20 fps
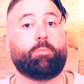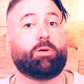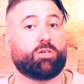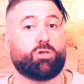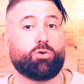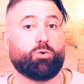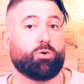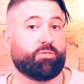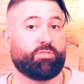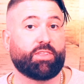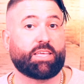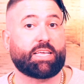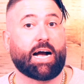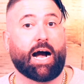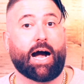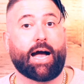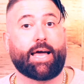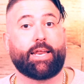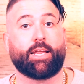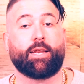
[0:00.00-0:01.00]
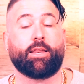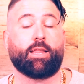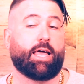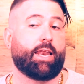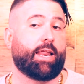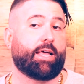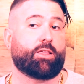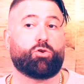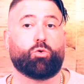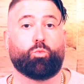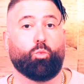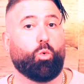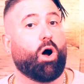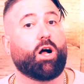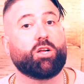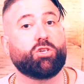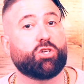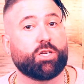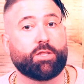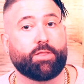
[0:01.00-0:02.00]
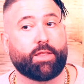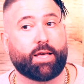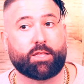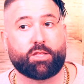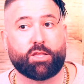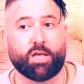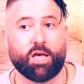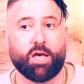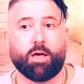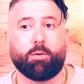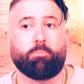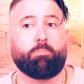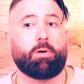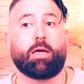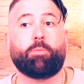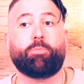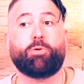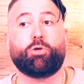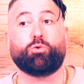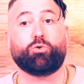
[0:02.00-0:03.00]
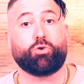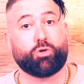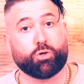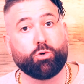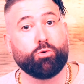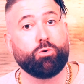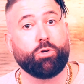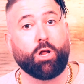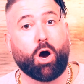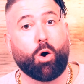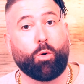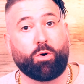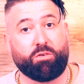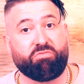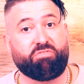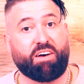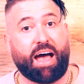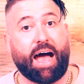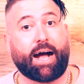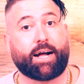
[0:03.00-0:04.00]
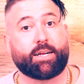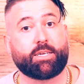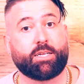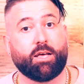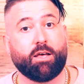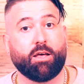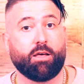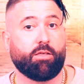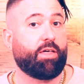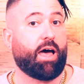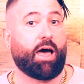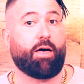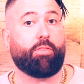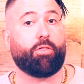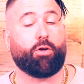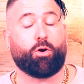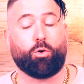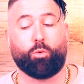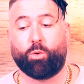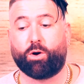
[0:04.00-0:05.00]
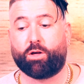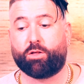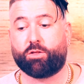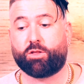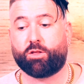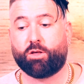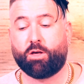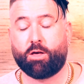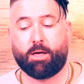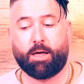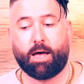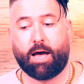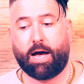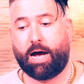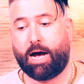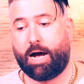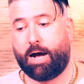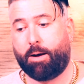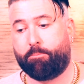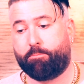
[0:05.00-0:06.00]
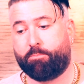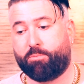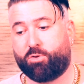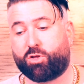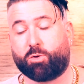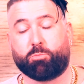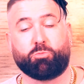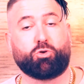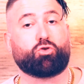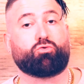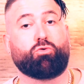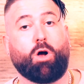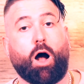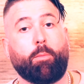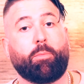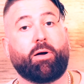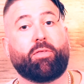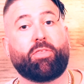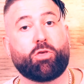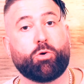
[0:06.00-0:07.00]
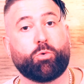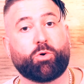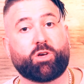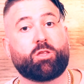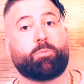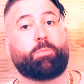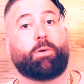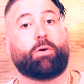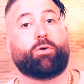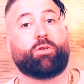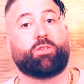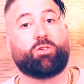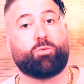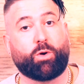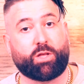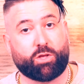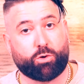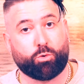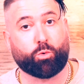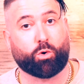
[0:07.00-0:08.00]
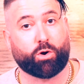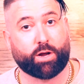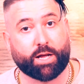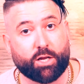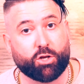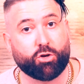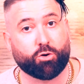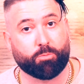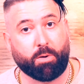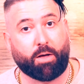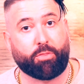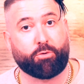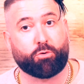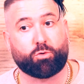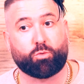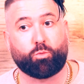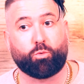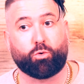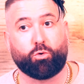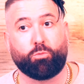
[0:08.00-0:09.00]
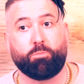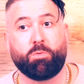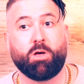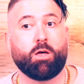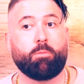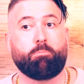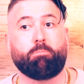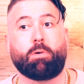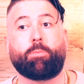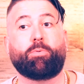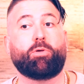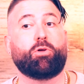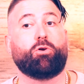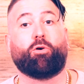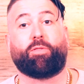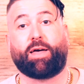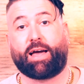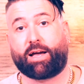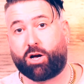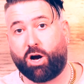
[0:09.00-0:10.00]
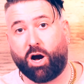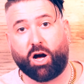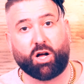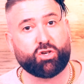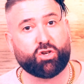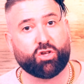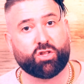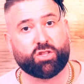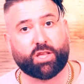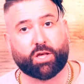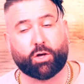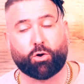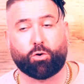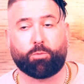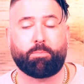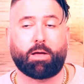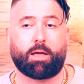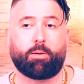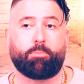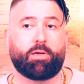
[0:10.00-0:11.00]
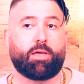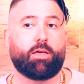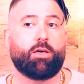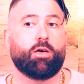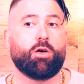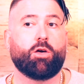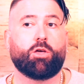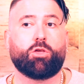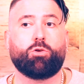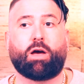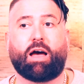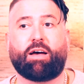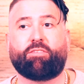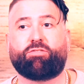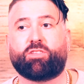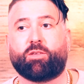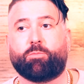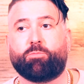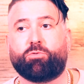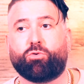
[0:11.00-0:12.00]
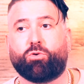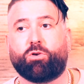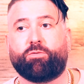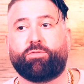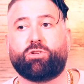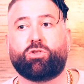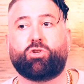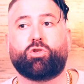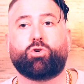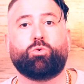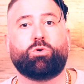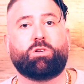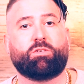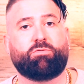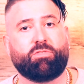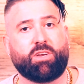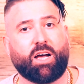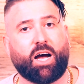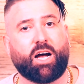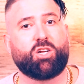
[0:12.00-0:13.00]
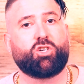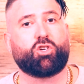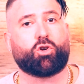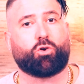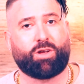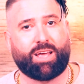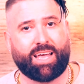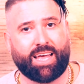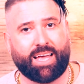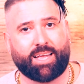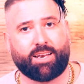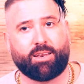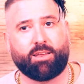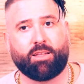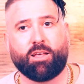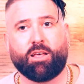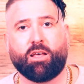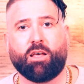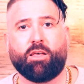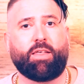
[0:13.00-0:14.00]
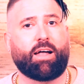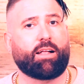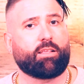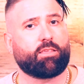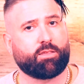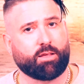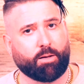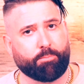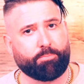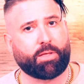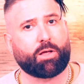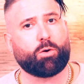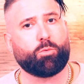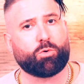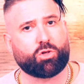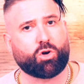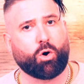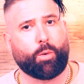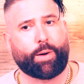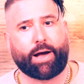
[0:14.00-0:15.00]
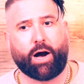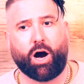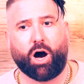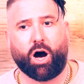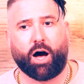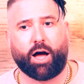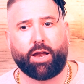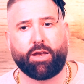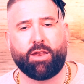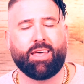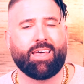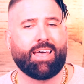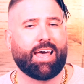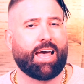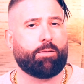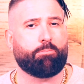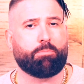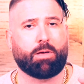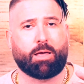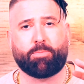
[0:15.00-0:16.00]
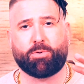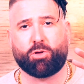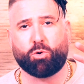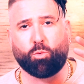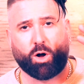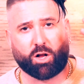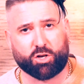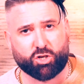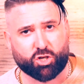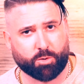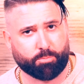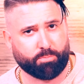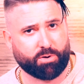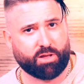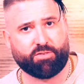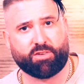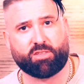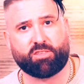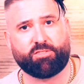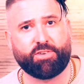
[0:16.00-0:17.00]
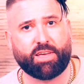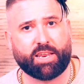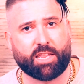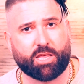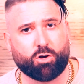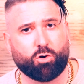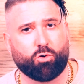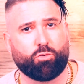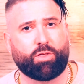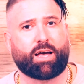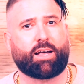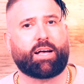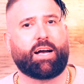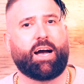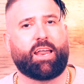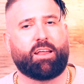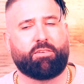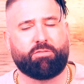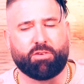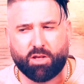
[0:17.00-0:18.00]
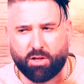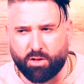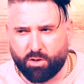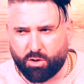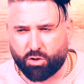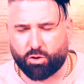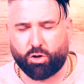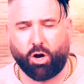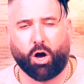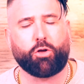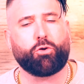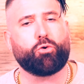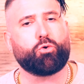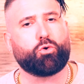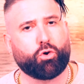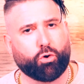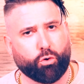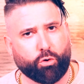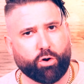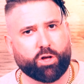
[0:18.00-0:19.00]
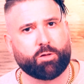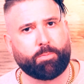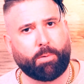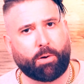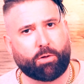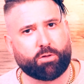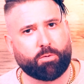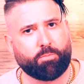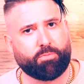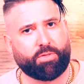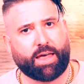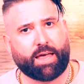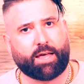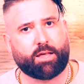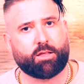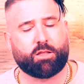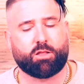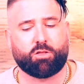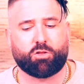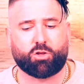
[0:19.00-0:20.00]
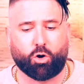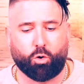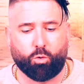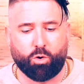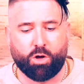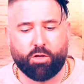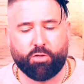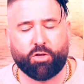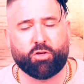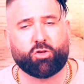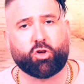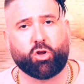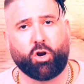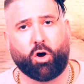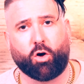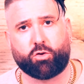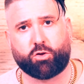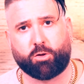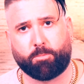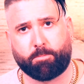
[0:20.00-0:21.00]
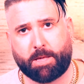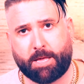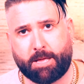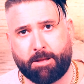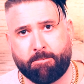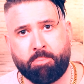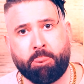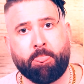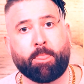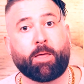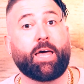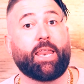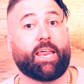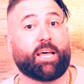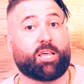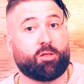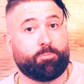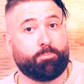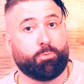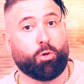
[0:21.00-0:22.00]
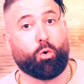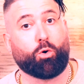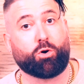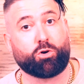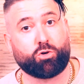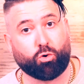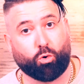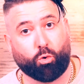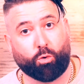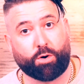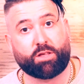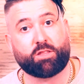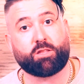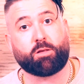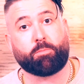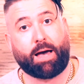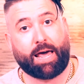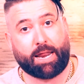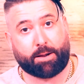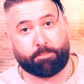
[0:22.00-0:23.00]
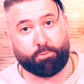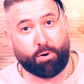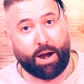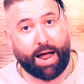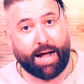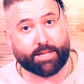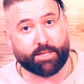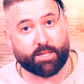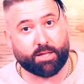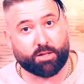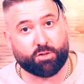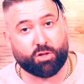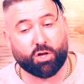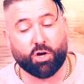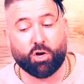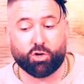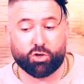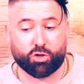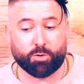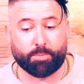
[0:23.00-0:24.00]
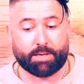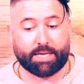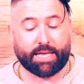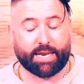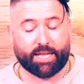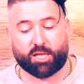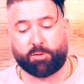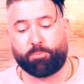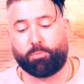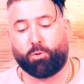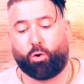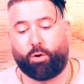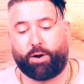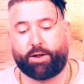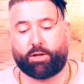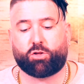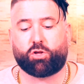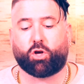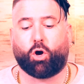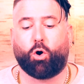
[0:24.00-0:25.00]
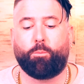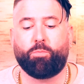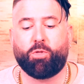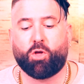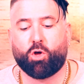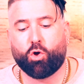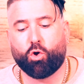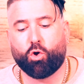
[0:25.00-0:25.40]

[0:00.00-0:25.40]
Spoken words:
intuitively guided. And as you're watching this, maybe you do know, in fact, that there was some trauma that you experienced when you were in your mother's womb. Maybe you know that consciously, or maybe you have some sort of intuitive nudge or hit that something was going on, and maybe you watched the previous video that kind of got you curious about some things. And so this can also be an exploratory somatic practice to begin exploring. So